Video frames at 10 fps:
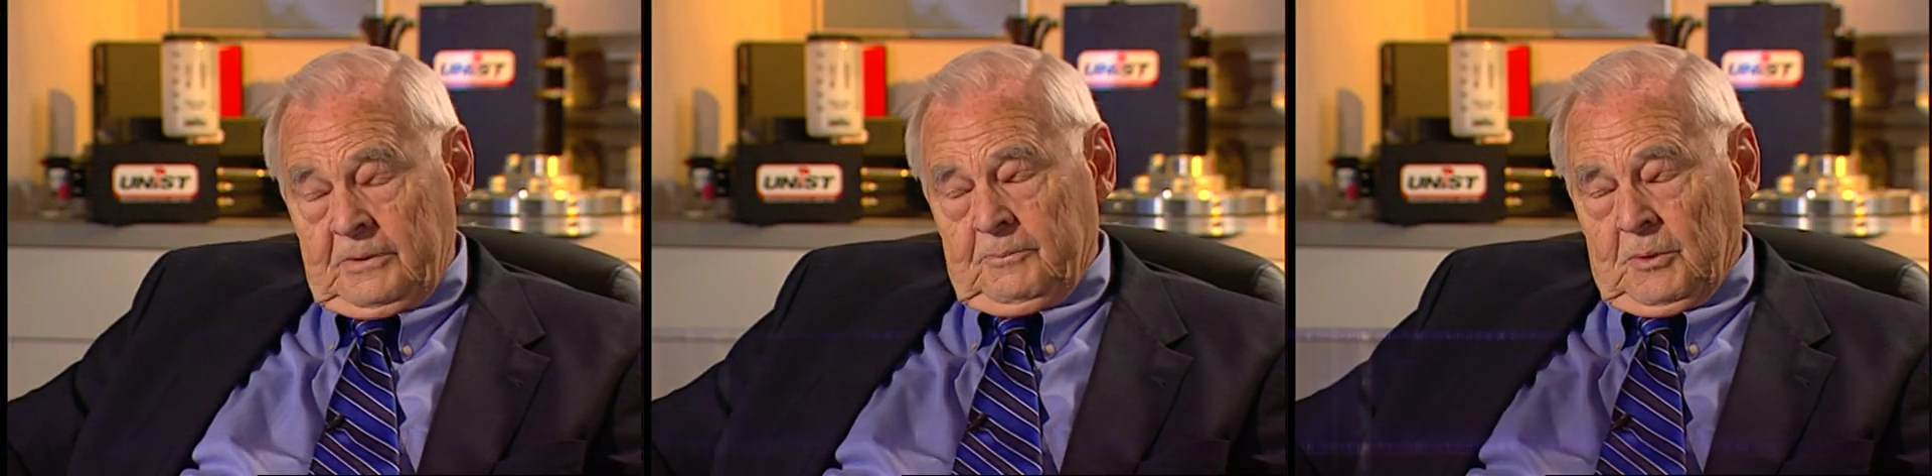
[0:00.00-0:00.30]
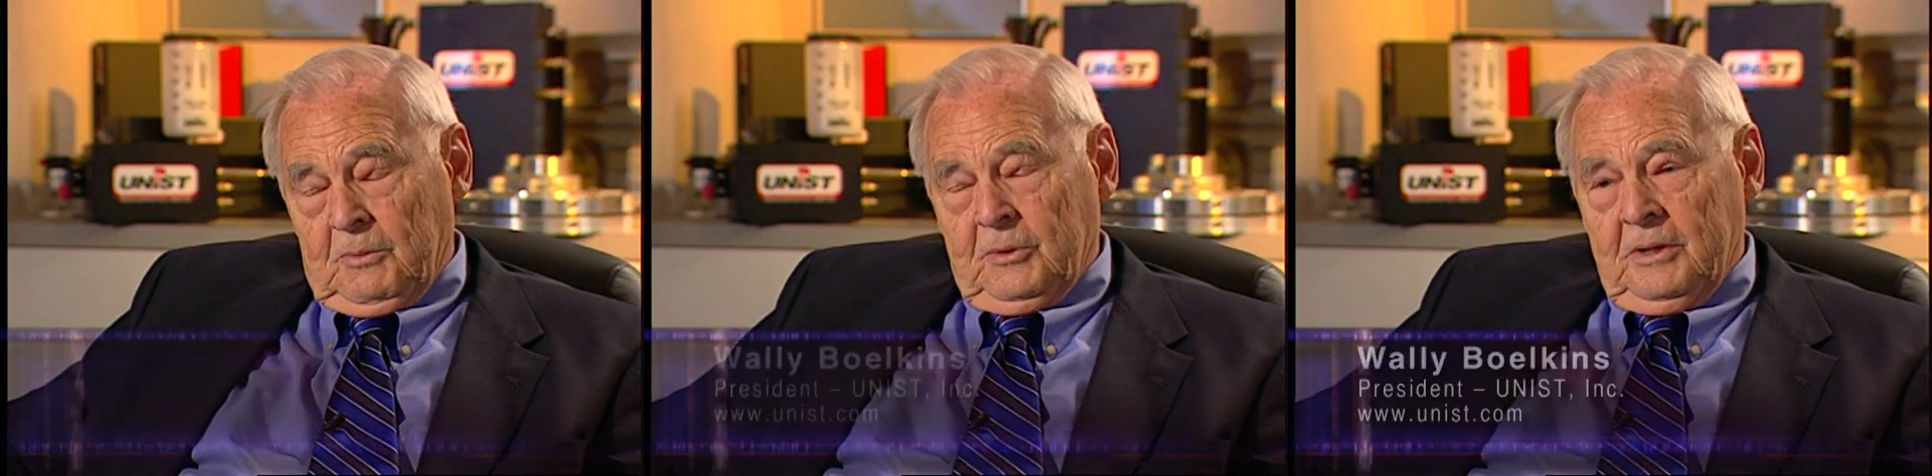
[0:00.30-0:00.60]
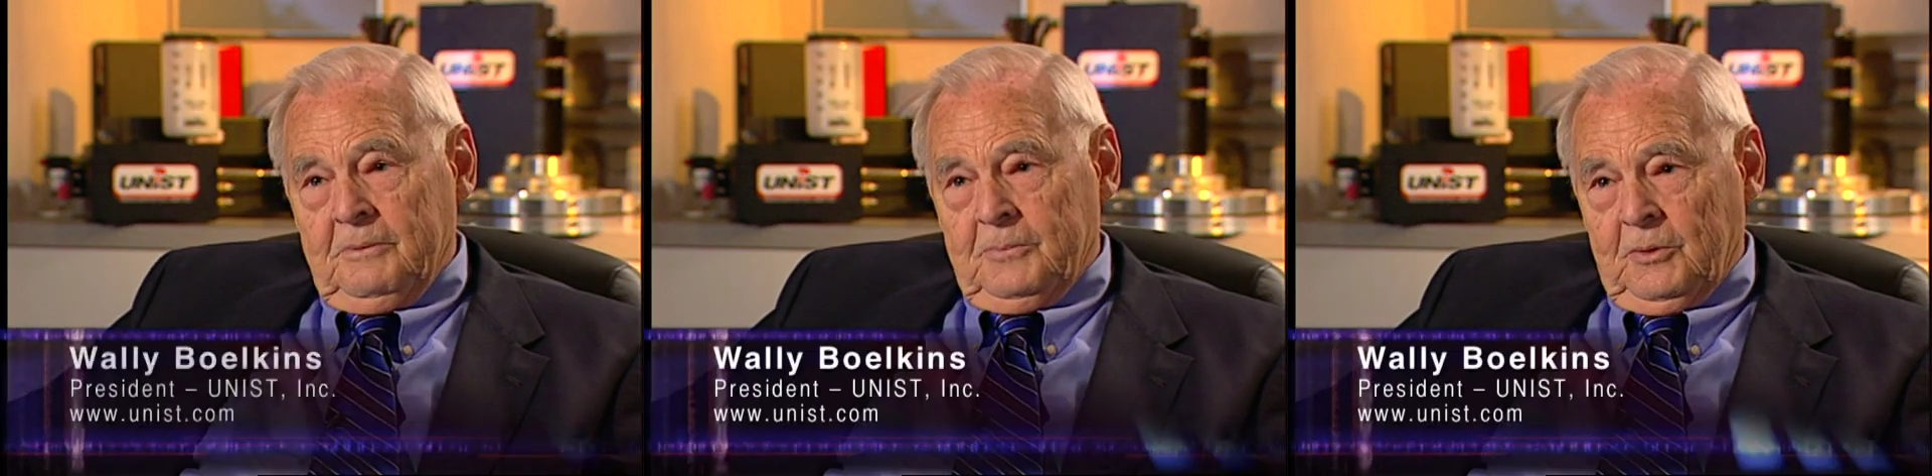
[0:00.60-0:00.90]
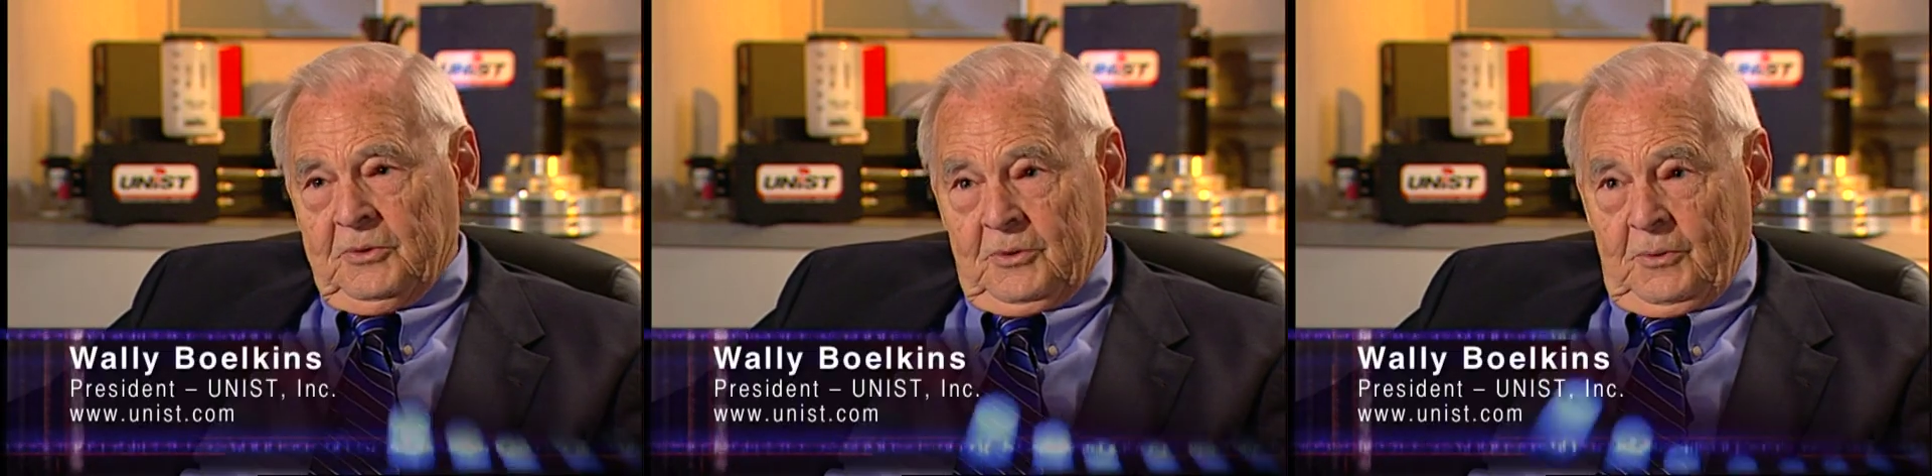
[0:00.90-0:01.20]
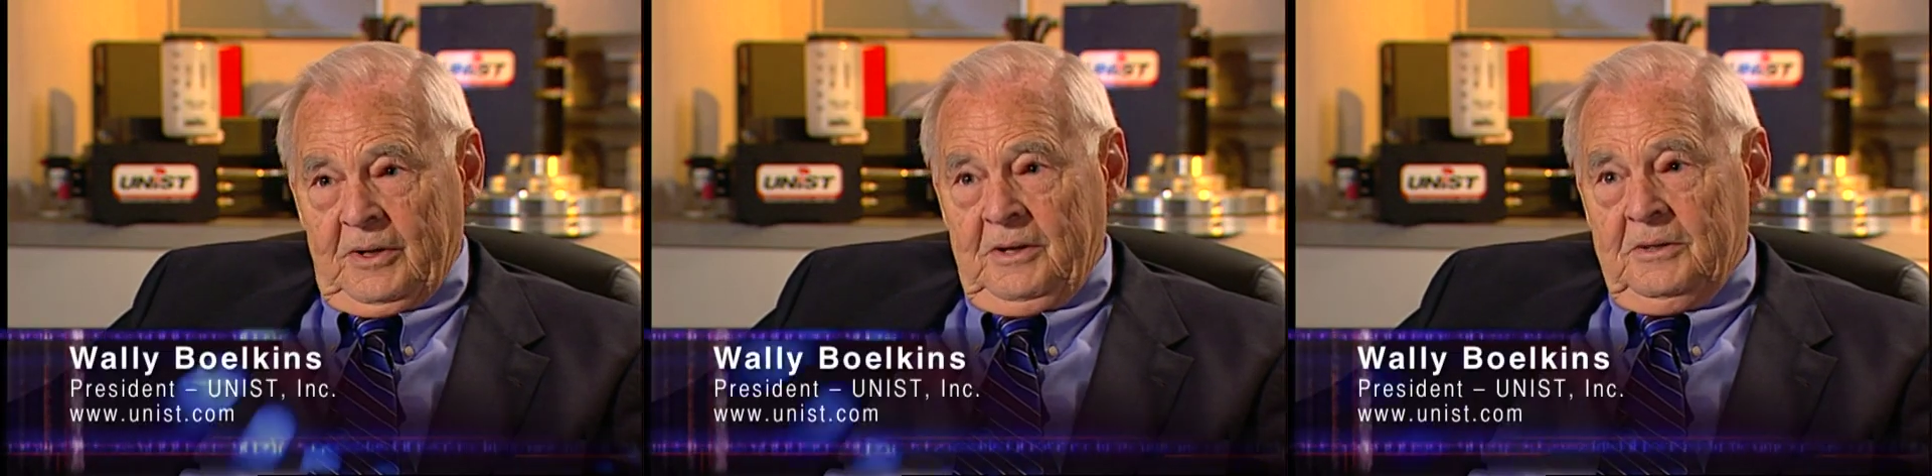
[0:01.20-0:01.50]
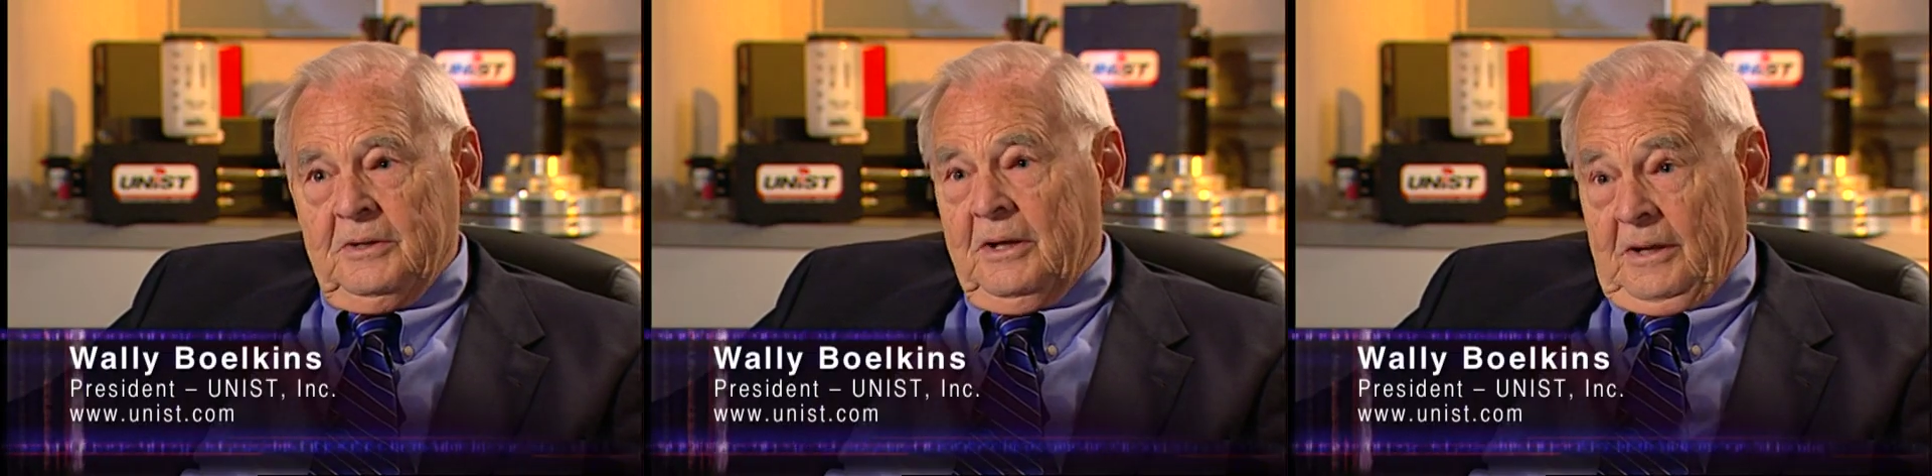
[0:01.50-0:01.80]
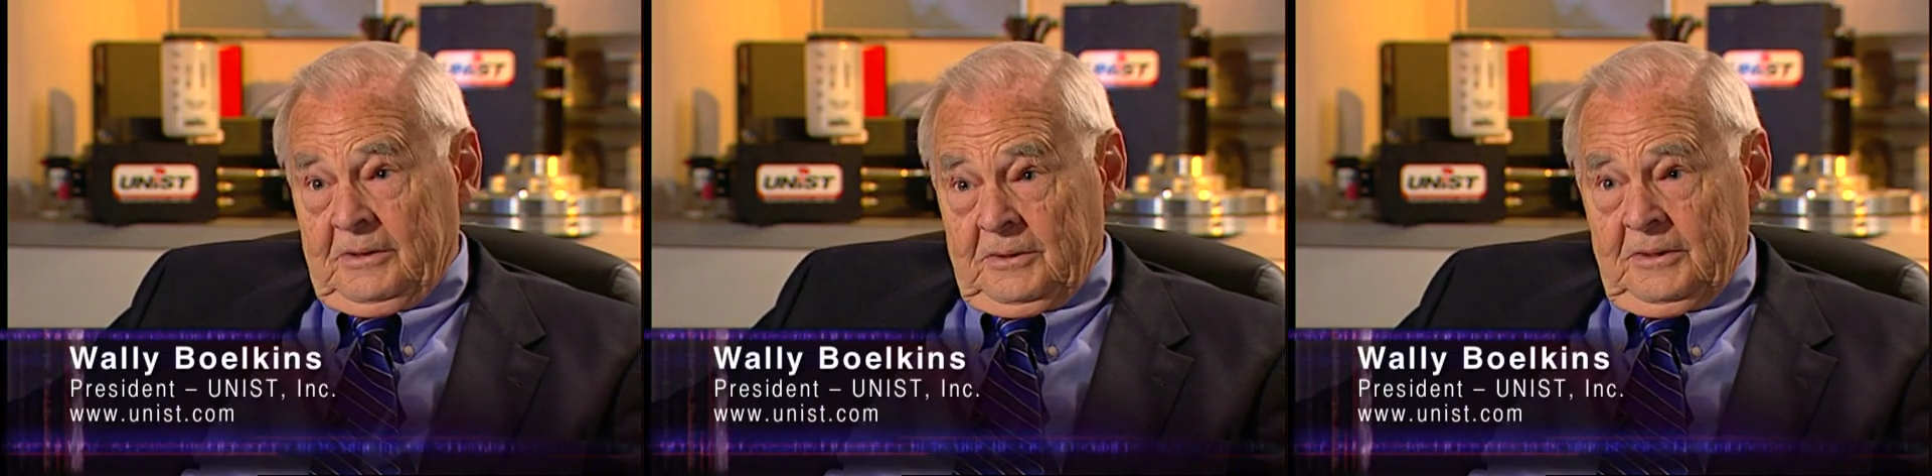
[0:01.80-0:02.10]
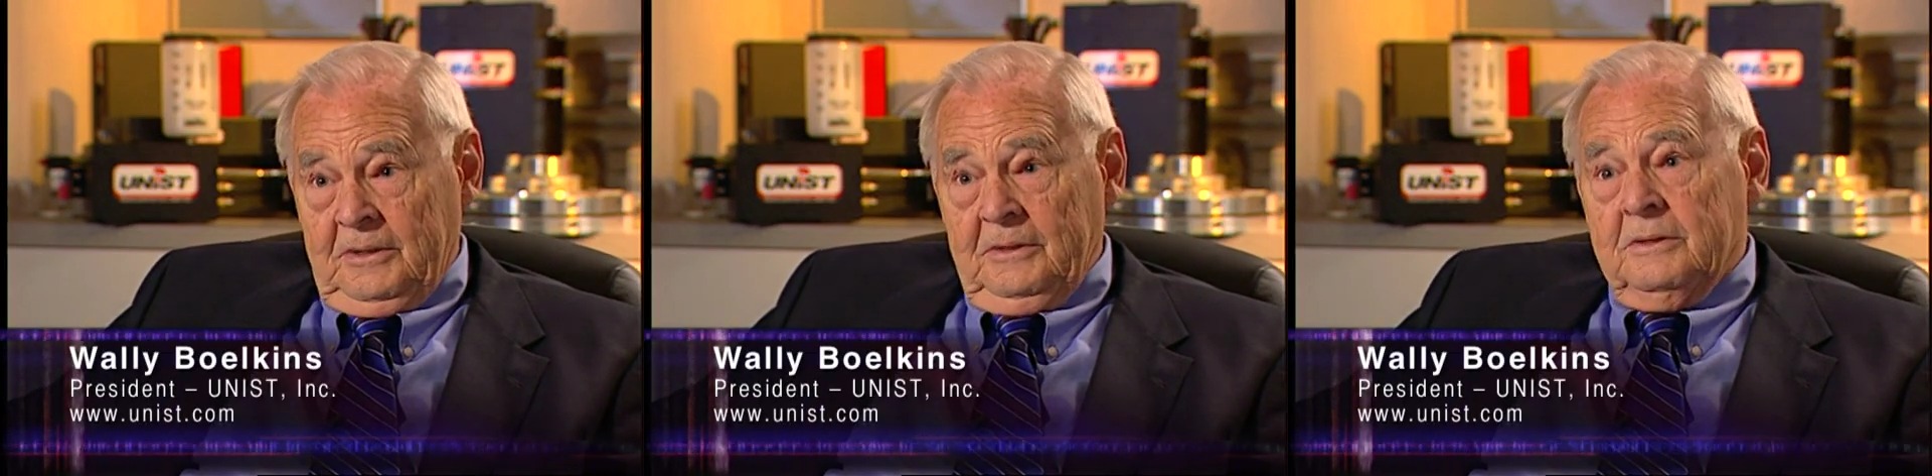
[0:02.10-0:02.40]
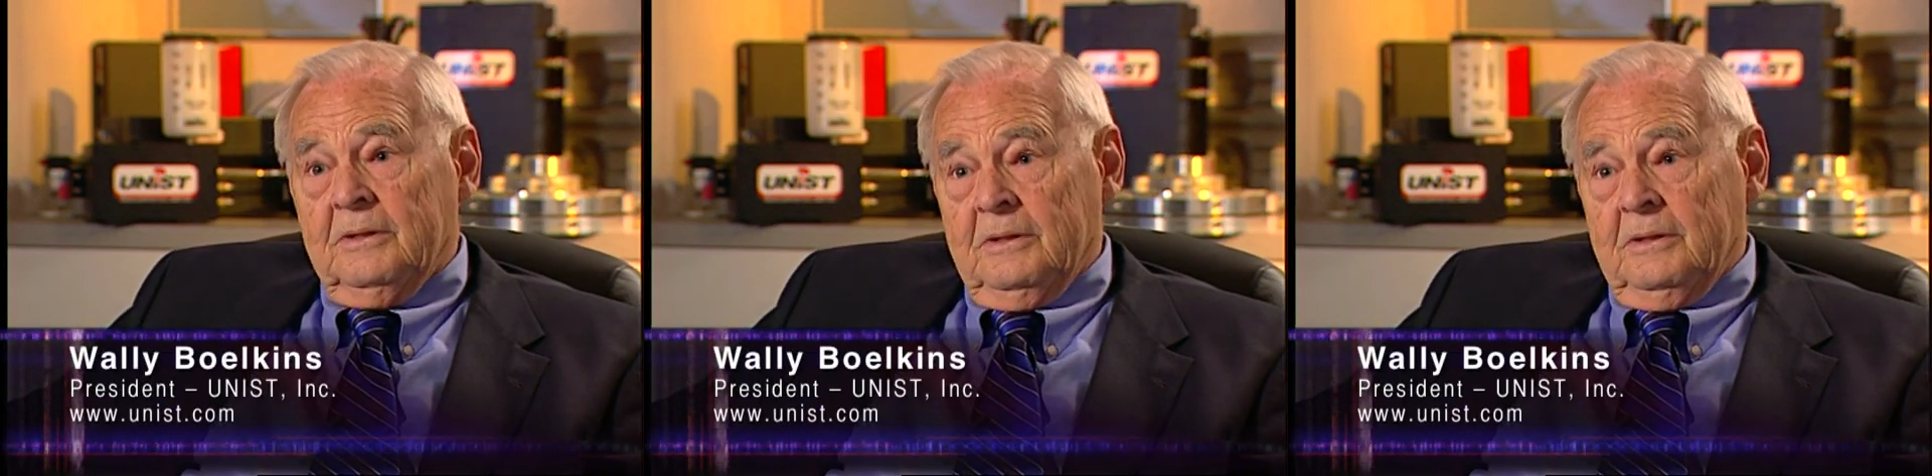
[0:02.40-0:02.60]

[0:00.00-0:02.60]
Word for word: promoting both green and lean